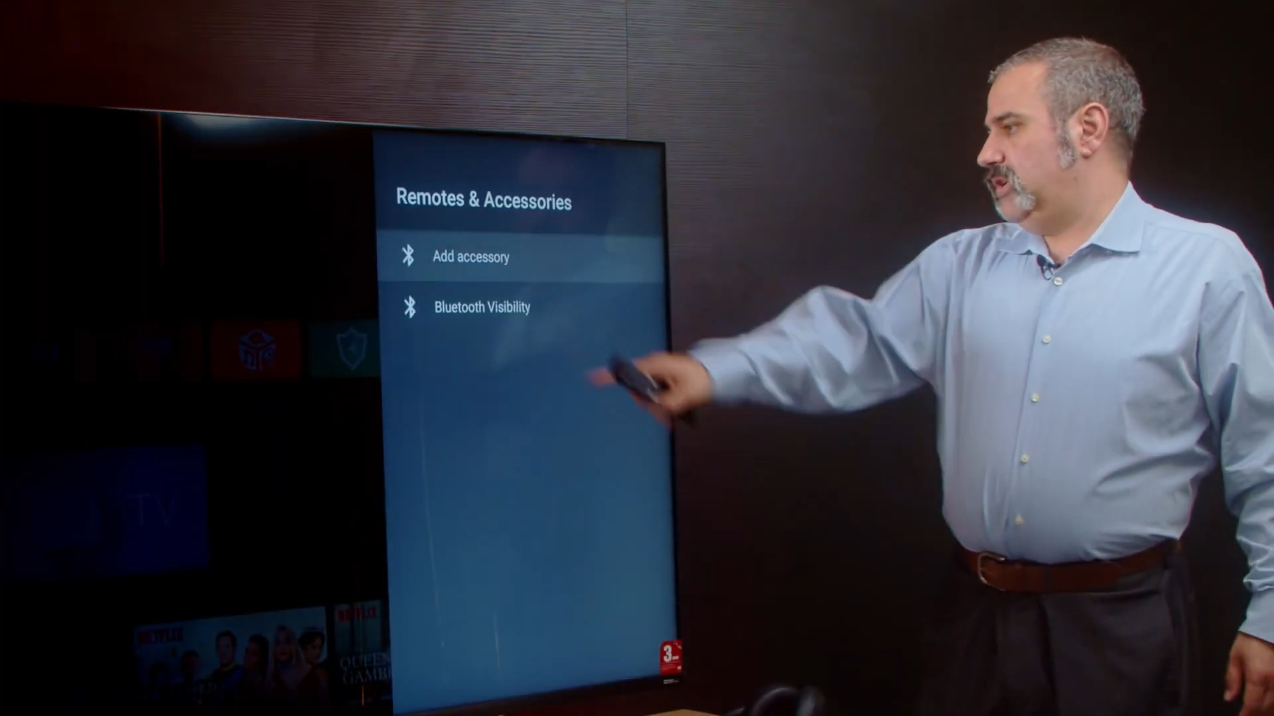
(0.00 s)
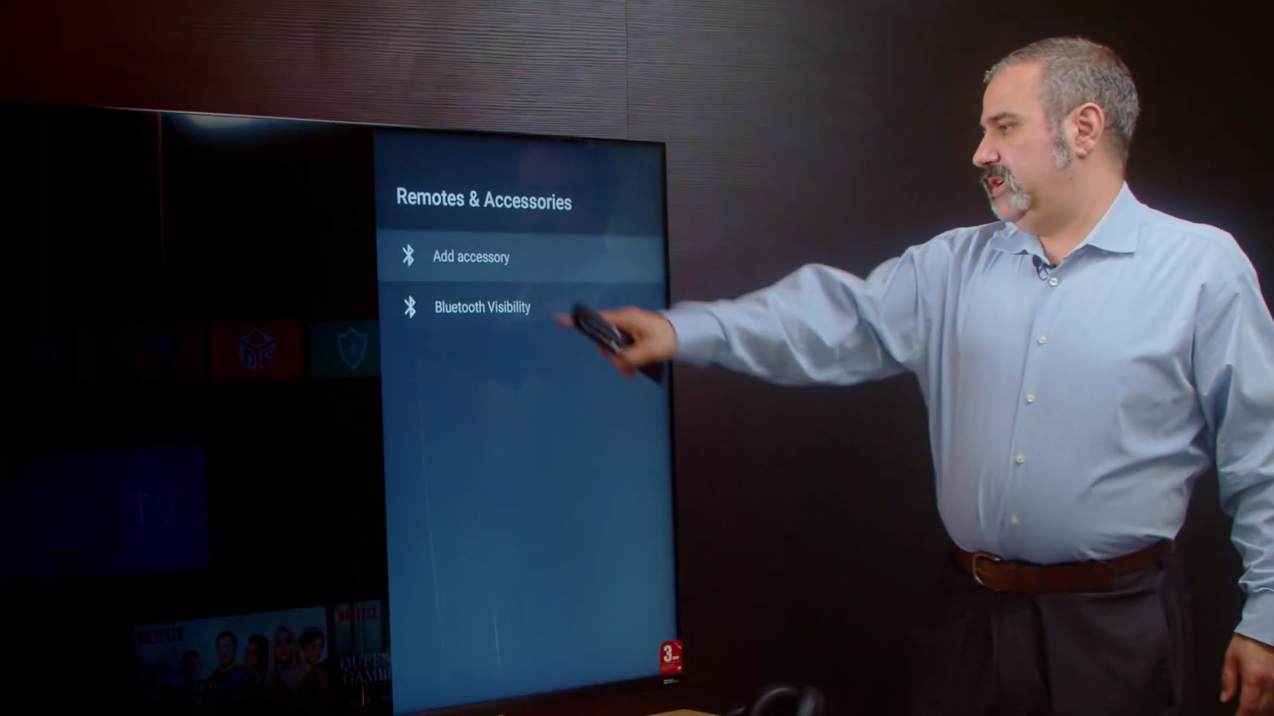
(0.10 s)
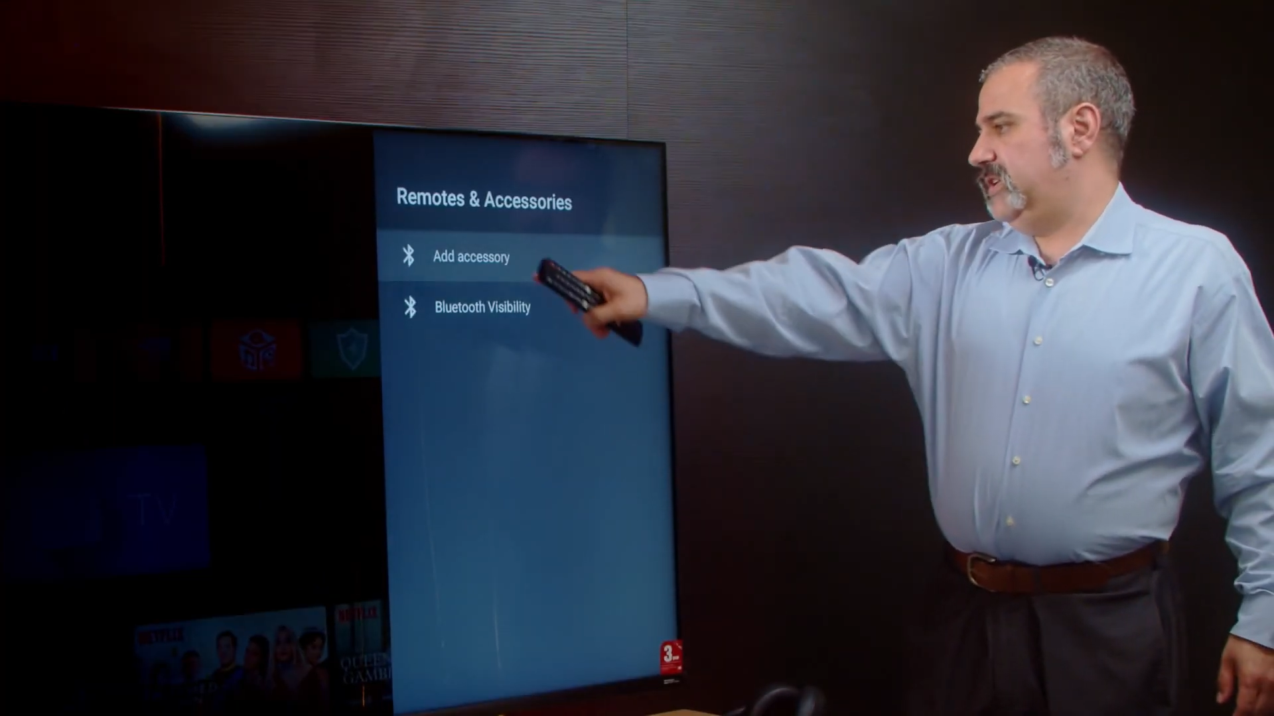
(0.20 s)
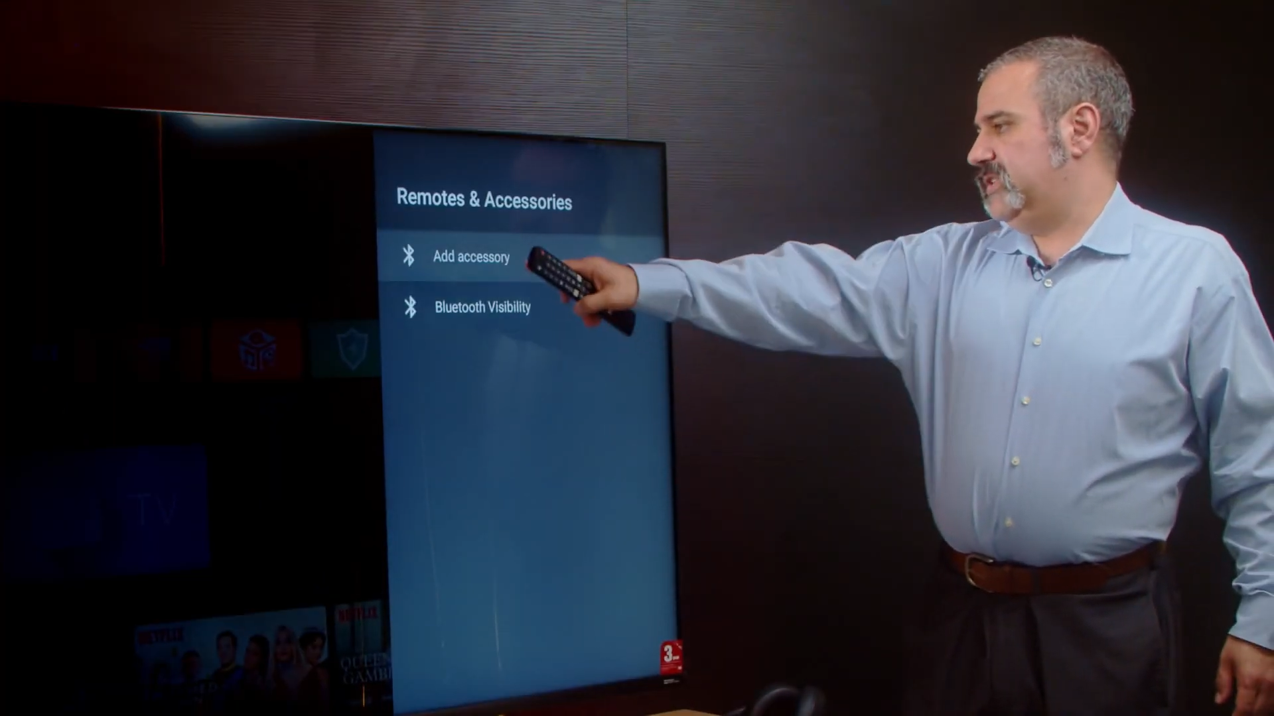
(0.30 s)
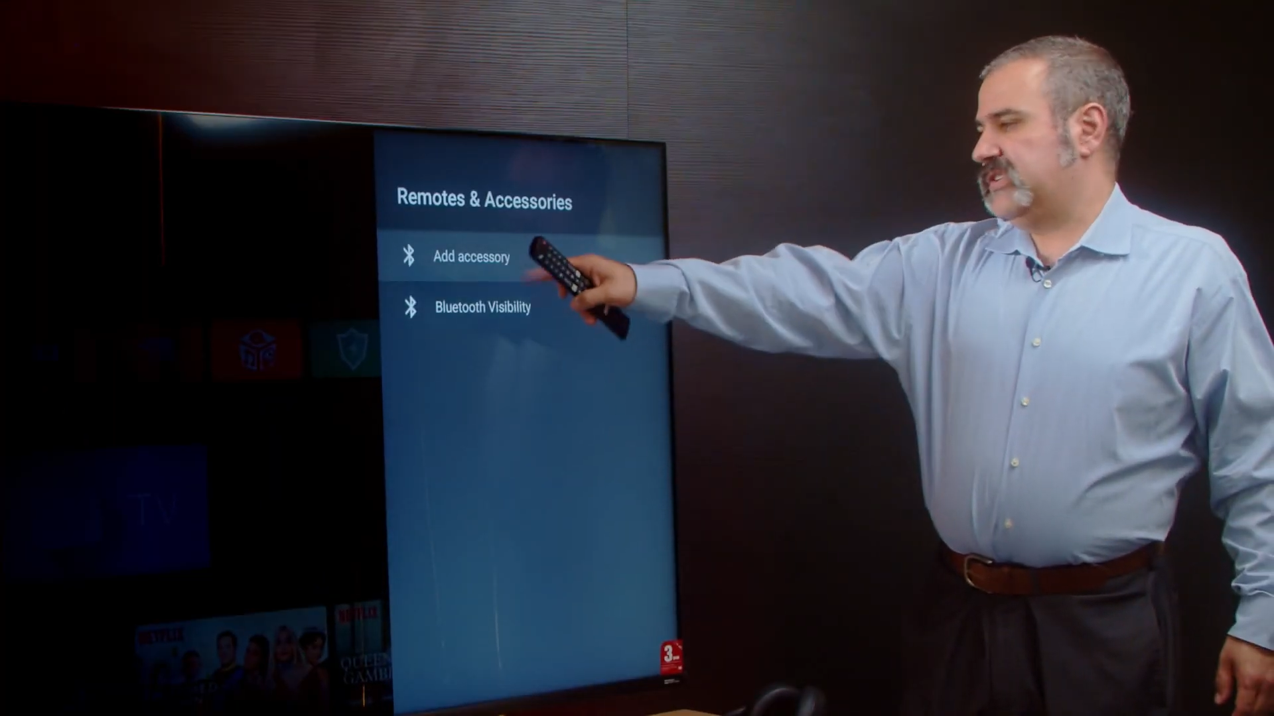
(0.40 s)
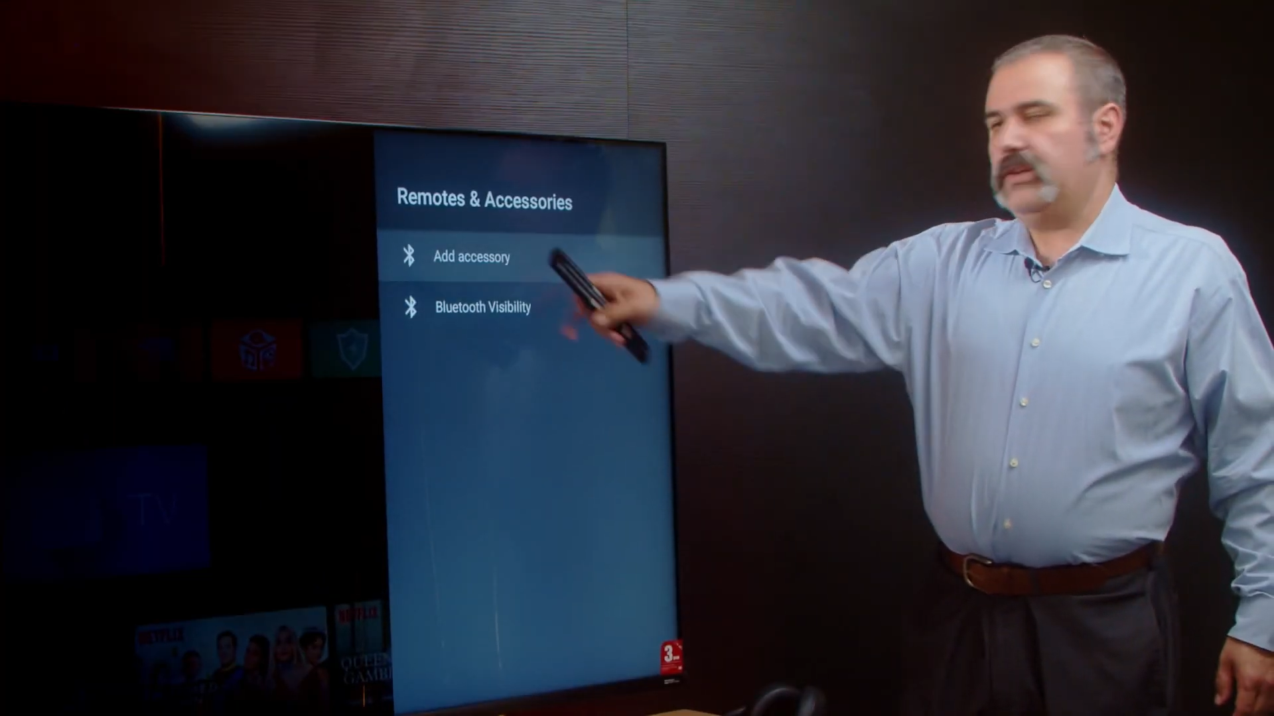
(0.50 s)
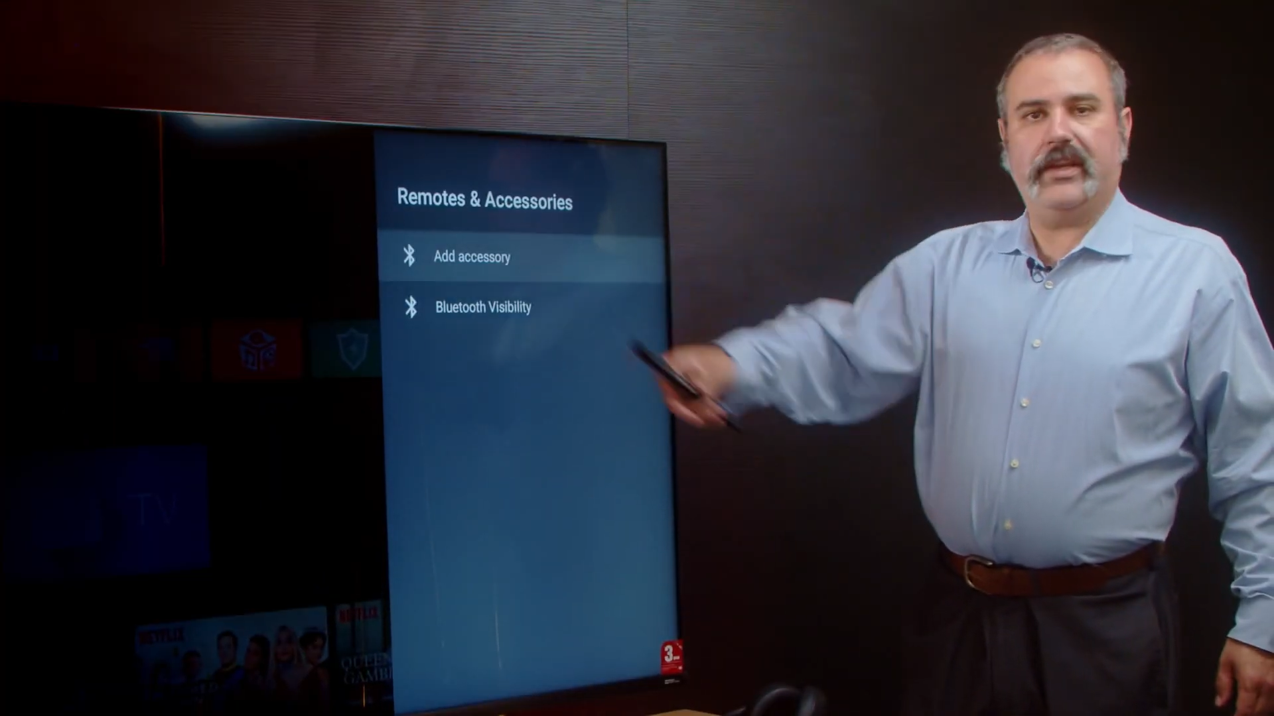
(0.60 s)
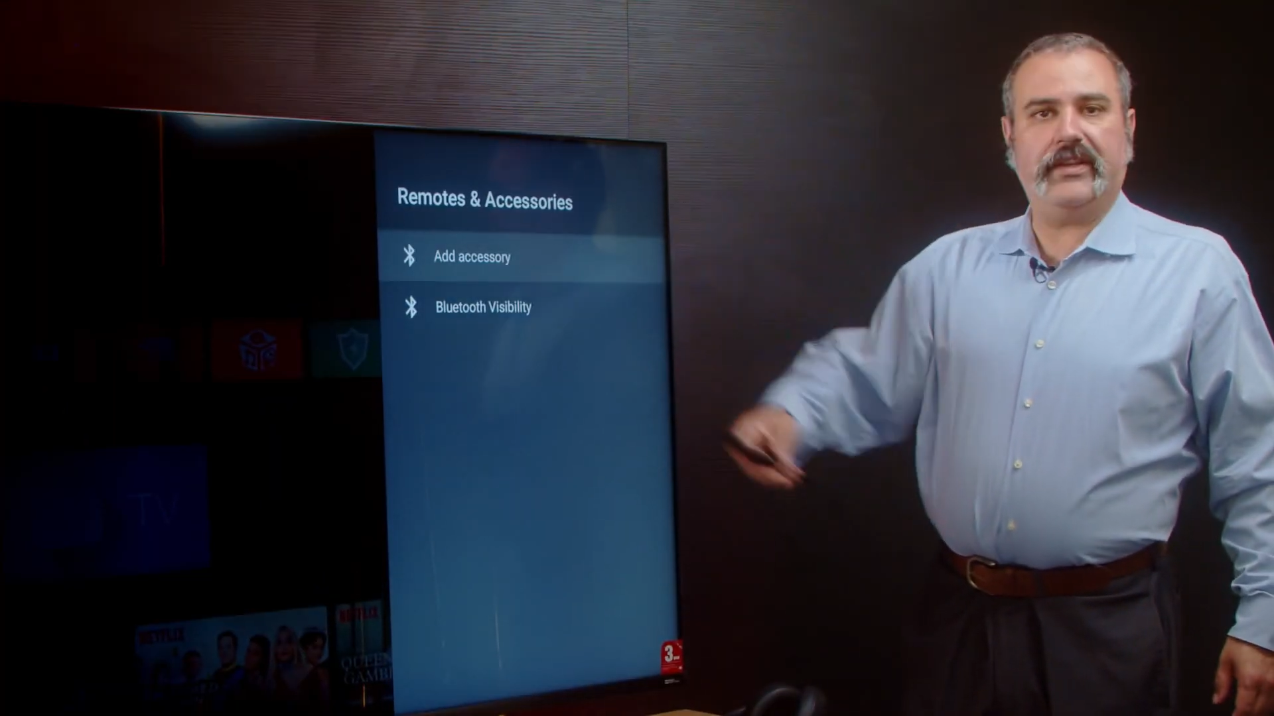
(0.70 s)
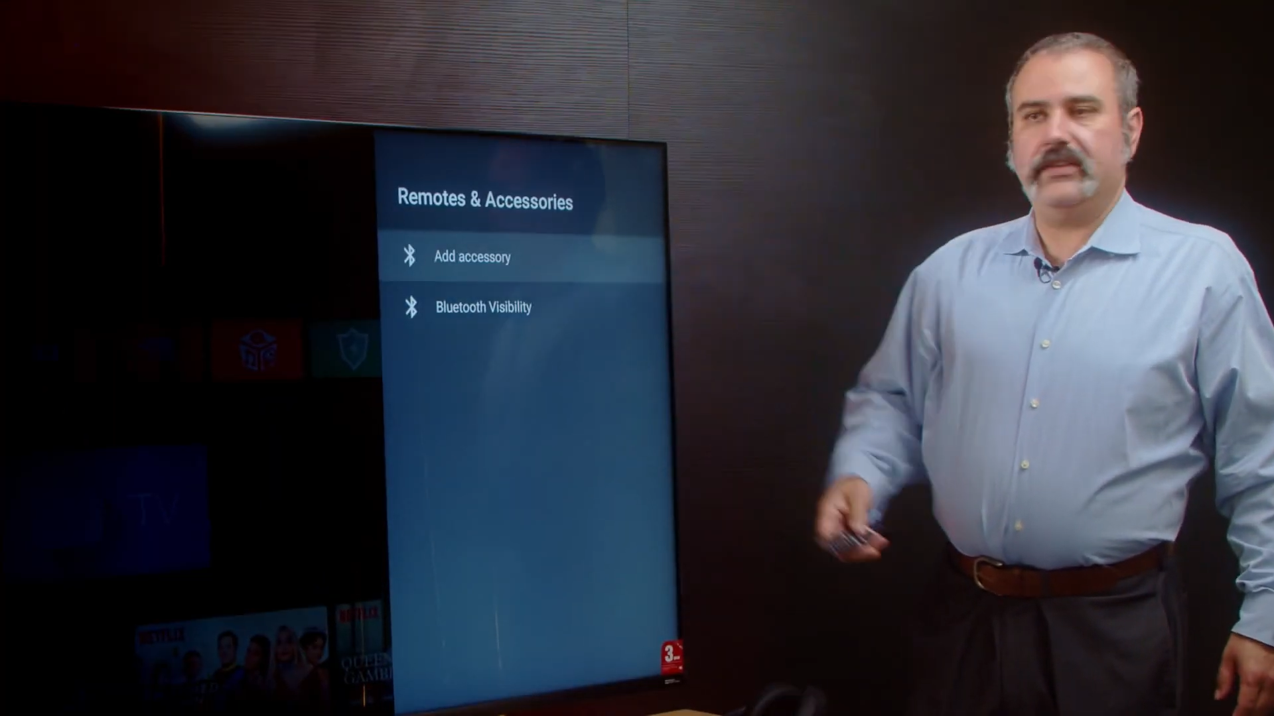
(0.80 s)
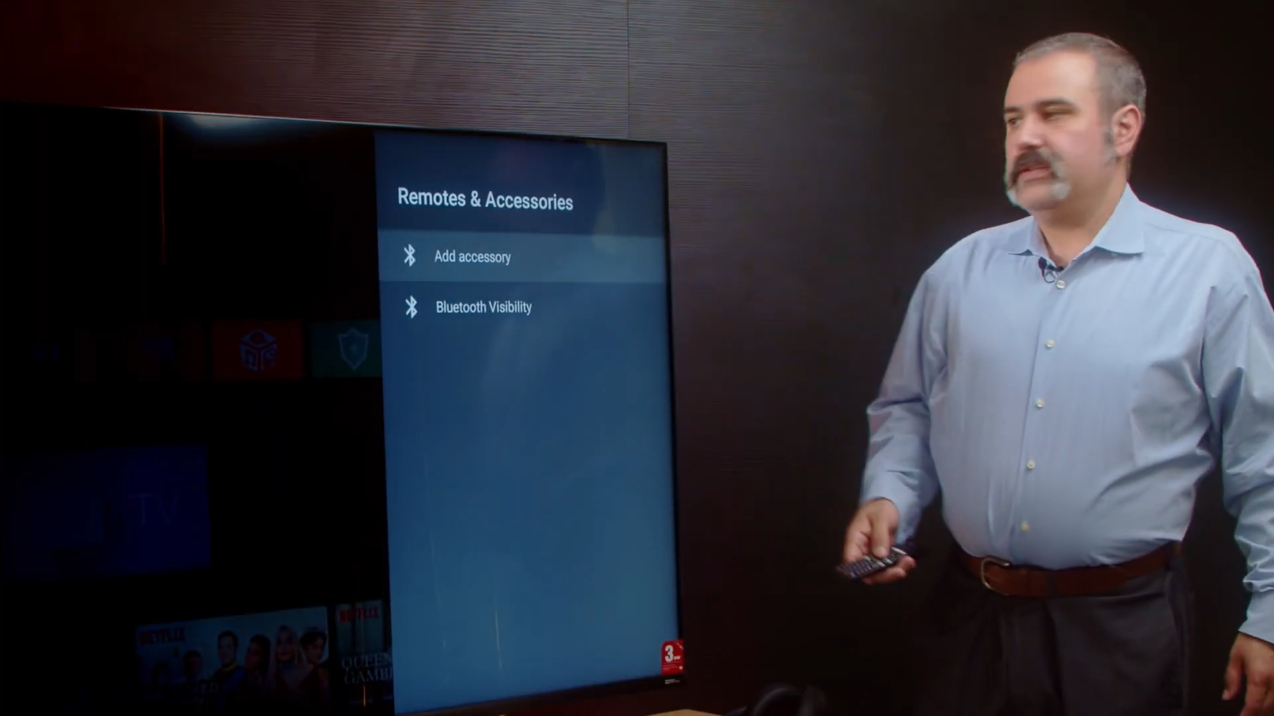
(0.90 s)
going to then
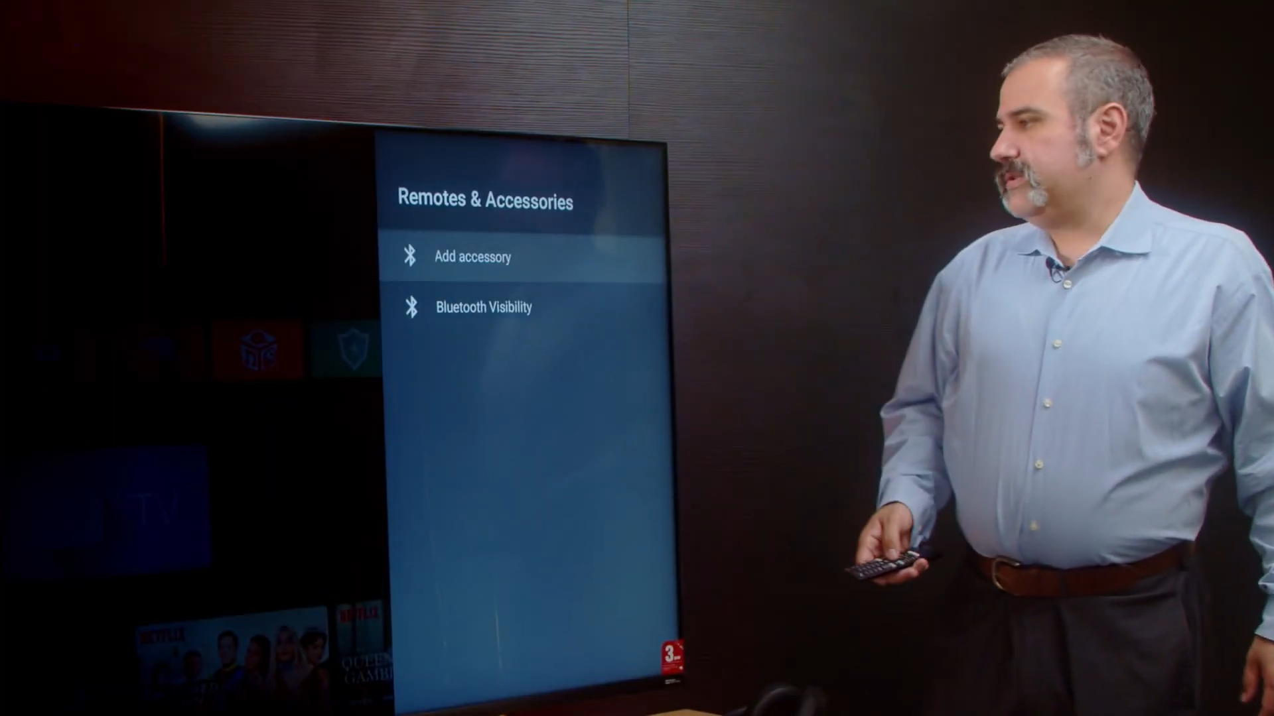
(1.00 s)
select